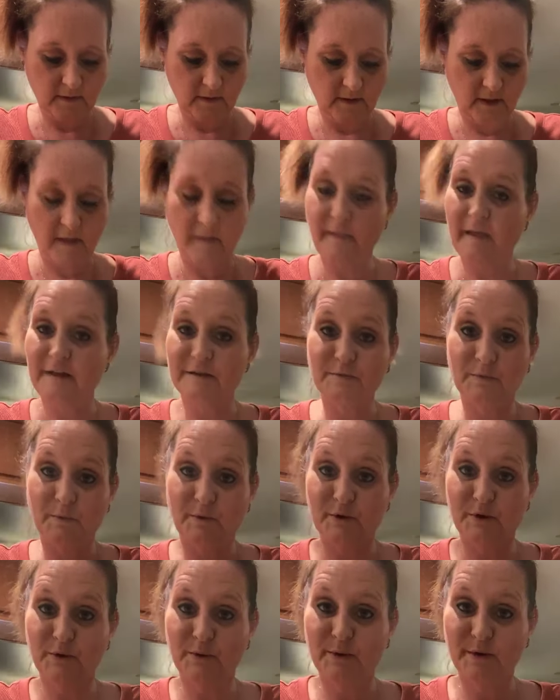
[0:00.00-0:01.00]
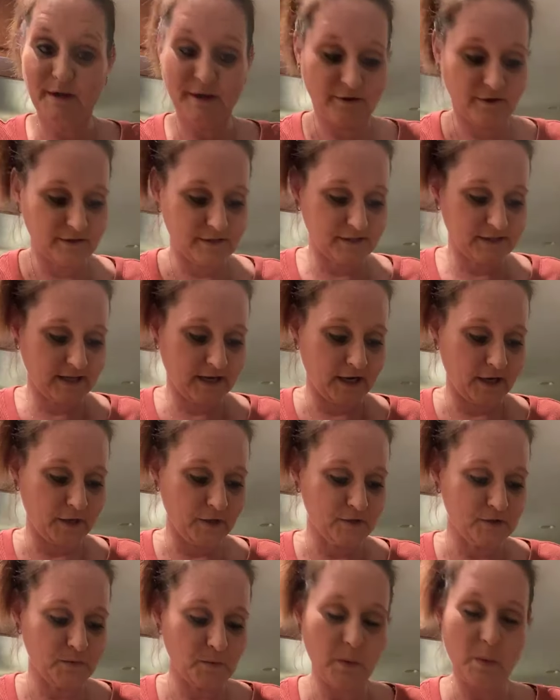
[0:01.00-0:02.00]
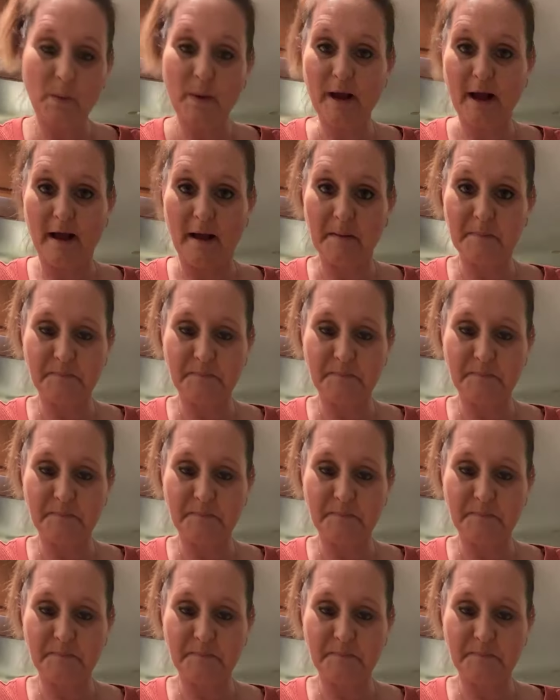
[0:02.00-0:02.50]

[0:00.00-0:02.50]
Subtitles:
And that's what we're doing here, just kind of using what we got.